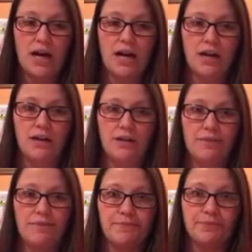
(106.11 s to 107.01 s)
a
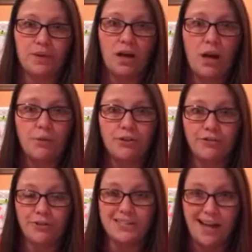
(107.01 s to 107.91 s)
couple
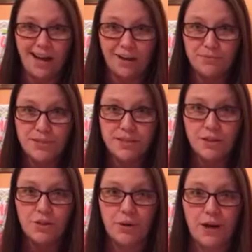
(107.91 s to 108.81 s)
different times
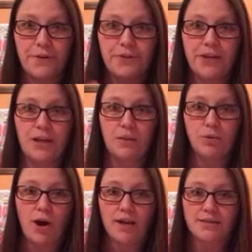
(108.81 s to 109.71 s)
throughout the
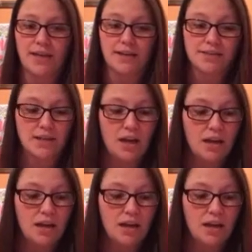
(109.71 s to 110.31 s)
process.